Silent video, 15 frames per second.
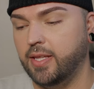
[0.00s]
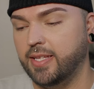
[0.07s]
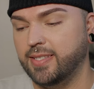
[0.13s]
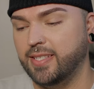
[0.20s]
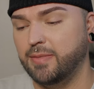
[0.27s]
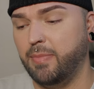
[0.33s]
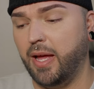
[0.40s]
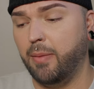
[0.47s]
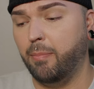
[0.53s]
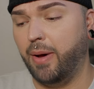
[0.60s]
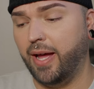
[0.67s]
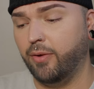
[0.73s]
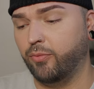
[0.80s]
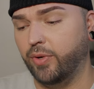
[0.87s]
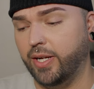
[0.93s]
This is by
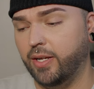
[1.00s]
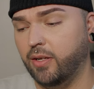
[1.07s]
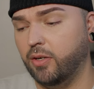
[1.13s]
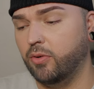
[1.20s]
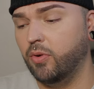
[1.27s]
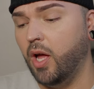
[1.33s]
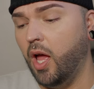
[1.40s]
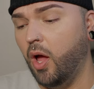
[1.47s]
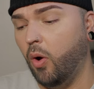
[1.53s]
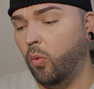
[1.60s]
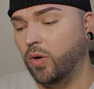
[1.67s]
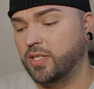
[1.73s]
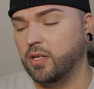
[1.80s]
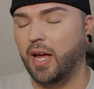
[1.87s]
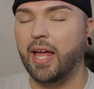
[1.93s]
Byredo,
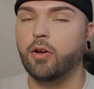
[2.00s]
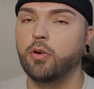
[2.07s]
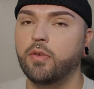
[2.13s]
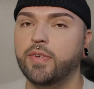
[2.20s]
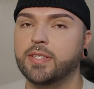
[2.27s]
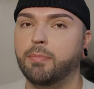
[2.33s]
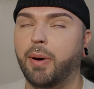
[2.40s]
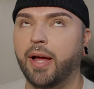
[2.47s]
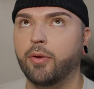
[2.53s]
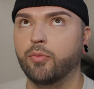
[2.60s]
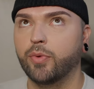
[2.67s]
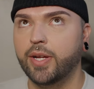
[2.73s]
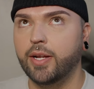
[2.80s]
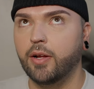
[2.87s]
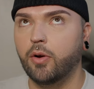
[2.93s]
which I don't know if it's
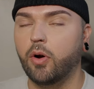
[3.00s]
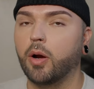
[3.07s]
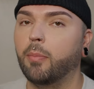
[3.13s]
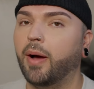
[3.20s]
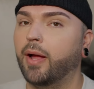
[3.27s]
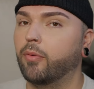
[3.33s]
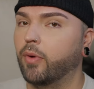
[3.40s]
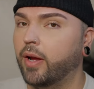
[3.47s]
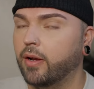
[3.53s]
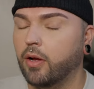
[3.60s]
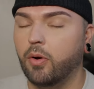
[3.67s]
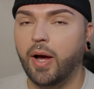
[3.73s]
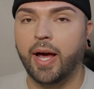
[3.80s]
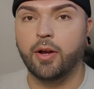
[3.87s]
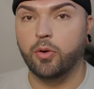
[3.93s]
Byredo or
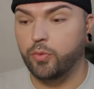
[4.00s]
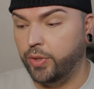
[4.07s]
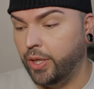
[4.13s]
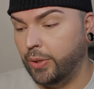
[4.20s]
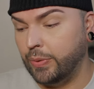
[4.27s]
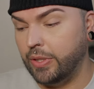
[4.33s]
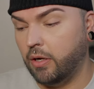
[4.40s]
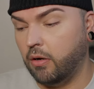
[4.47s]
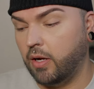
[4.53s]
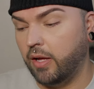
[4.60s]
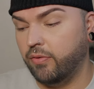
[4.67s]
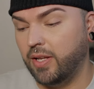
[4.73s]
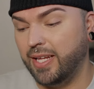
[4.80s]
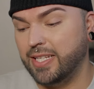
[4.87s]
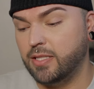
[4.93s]
Byredo. I don't know, y'all. I
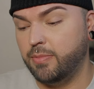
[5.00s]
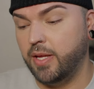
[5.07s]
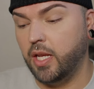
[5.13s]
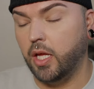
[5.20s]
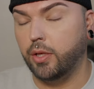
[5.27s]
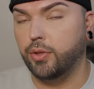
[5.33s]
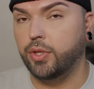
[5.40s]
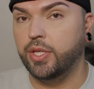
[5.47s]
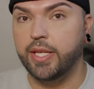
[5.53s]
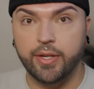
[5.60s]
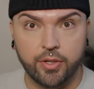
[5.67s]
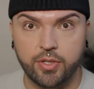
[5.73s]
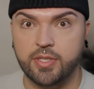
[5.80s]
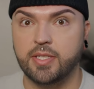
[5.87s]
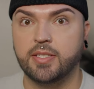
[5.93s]
feel like it's been
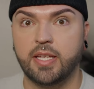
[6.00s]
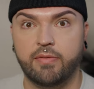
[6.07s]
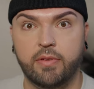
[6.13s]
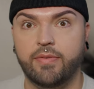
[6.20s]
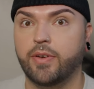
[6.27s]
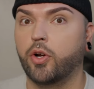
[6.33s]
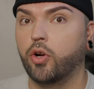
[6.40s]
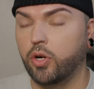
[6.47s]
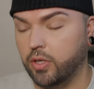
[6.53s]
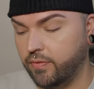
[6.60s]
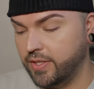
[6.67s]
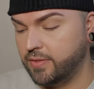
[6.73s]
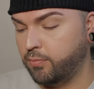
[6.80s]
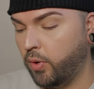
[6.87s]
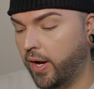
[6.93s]
years since I've even heard of
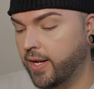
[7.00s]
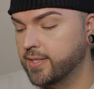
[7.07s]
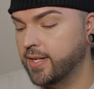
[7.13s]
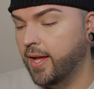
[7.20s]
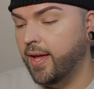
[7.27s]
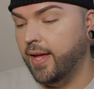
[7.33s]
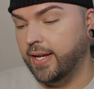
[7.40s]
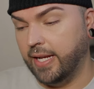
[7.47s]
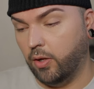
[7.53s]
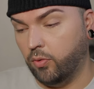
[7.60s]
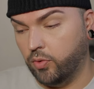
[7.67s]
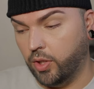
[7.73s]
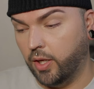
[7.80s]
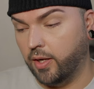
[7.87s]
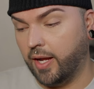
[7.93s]
this brand. Now,
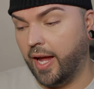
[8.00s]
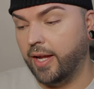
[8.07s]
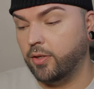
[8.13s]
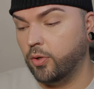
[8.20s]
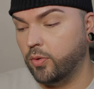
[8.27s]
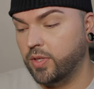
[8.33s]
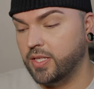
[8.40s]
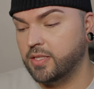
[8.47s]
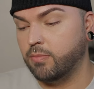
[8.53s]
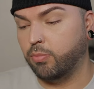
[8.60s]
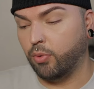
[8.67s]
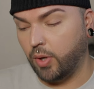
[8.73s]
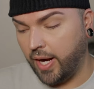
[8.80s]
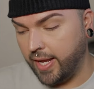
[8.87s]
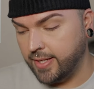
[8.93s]
look, I know this
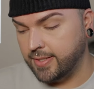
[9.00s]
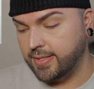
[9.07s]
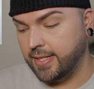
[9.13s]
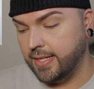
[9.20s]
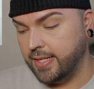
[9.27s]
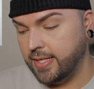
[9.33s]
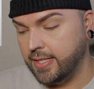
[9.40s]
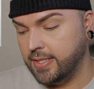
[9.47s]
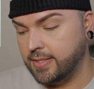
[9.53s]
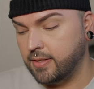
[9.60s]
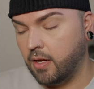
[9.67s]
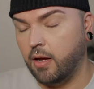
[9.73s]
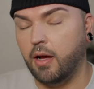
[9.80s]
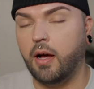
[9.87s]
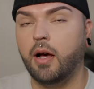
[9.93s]
brand is
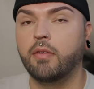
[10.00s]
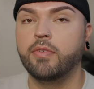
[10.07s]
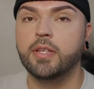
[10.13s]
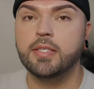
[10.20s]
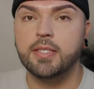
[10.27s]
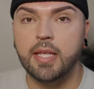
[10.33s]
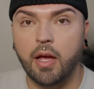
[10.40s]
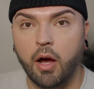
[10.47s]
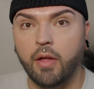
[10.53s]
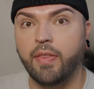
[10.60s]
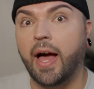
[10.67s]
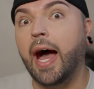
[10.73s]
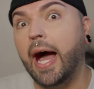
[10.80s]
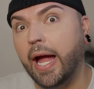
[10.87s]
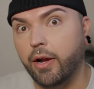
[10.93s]
obviously on the
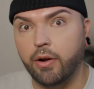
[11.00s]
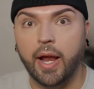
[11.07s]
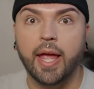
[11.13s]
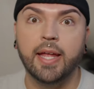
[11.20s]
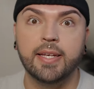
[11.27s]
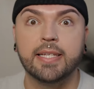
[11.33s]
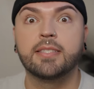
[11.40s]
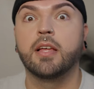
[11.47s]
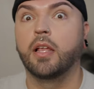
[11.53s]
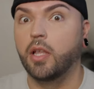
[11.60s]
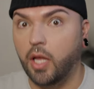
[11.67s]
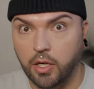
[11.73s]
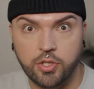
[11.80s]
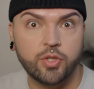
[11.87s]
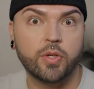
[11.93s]
higher end. It's a
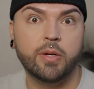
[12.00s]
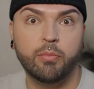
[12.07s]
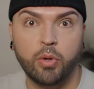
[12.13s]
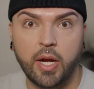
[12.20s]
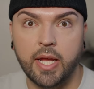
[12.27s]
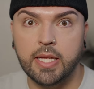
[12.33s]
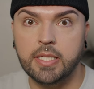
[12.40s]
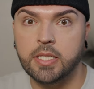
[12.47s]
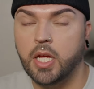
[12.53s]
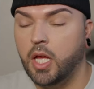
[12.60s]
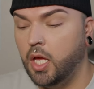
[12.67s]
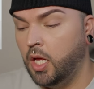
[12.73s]
luxury brand.